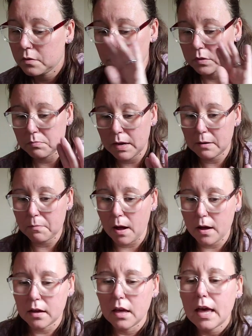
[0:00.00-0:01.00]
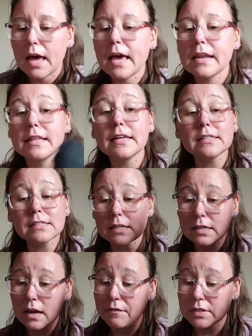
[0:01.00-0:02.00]
was made by. And this
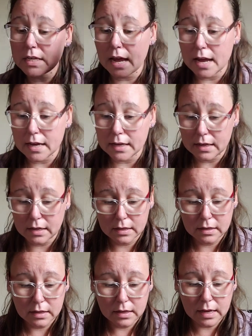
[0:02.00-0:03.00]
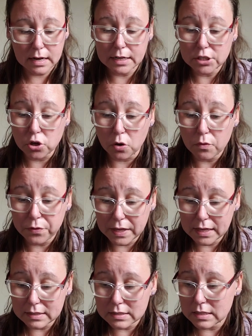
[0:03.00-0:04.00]
didn't have a tag, and I don't
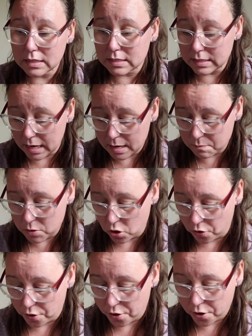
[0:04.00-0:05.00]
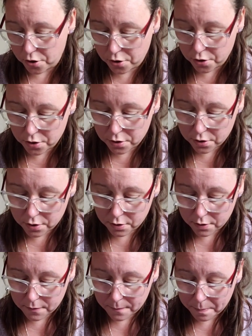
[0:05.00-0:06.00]
think it's the same yarn,
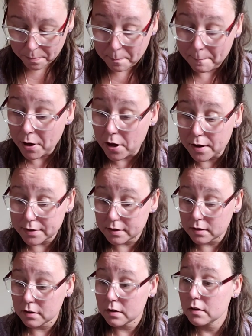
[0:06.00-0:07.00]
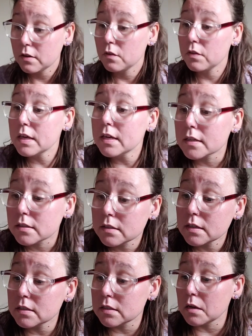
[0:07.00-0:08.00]
but this
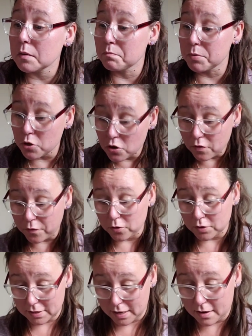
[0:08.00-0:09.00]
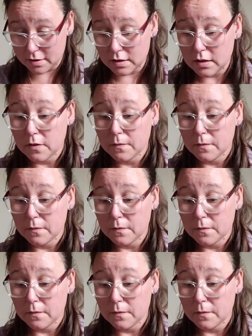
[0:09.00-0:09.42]
is a beautiful set.